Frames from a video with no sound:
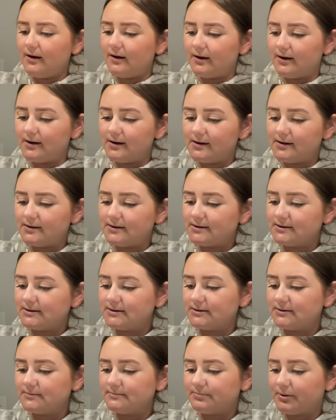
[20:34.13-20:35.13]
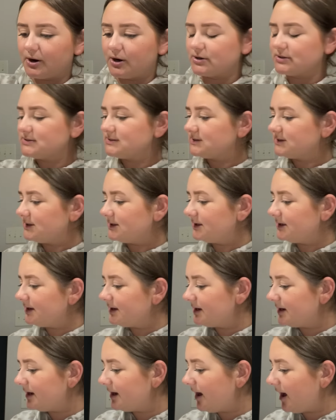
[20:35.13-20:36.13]

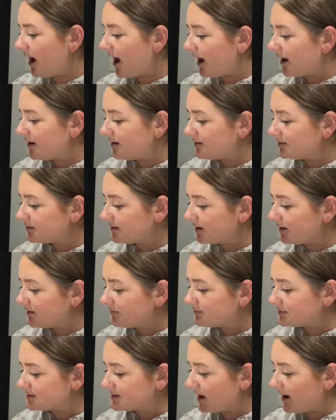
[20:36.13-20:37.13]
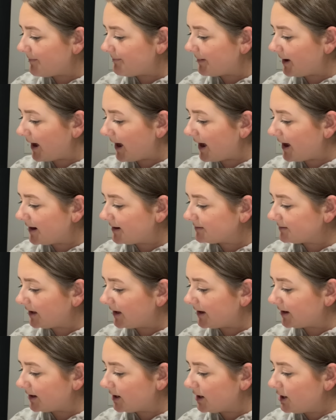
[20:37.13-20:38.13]
Personally, I didn't think it was that bad.
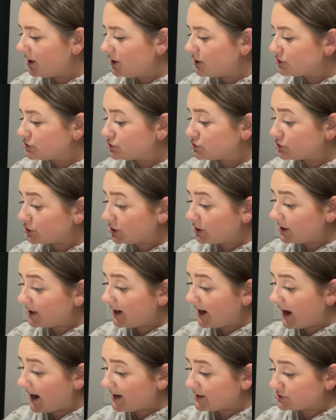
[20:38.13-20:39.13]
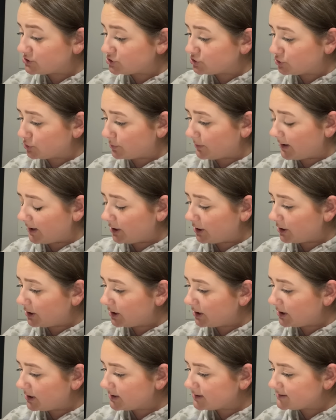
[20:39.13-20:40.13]
Like, sure, it has
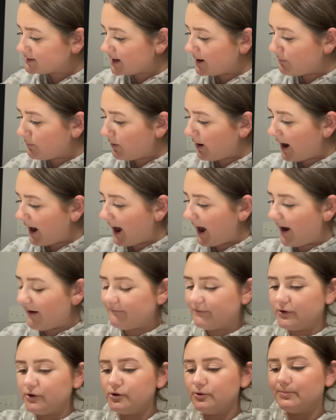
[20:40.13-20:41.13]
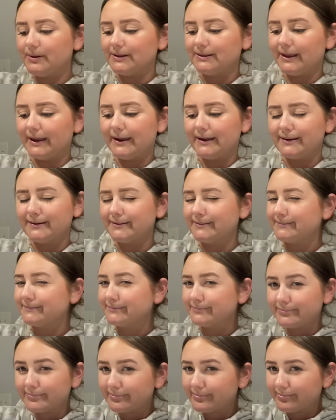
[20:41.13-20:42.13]
triggers and what have you, but, like,
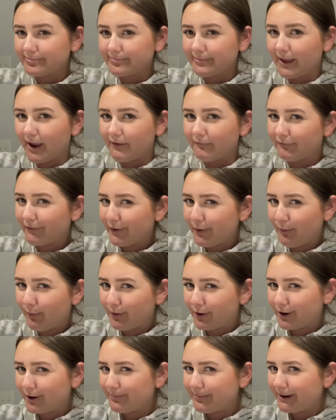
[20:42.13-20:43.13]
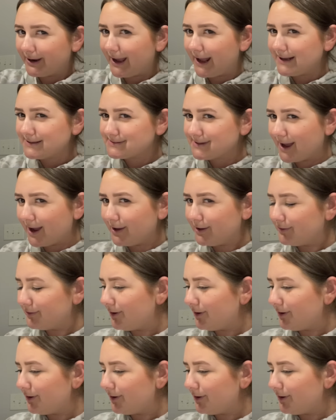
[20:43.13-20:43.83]
every horror book has that, you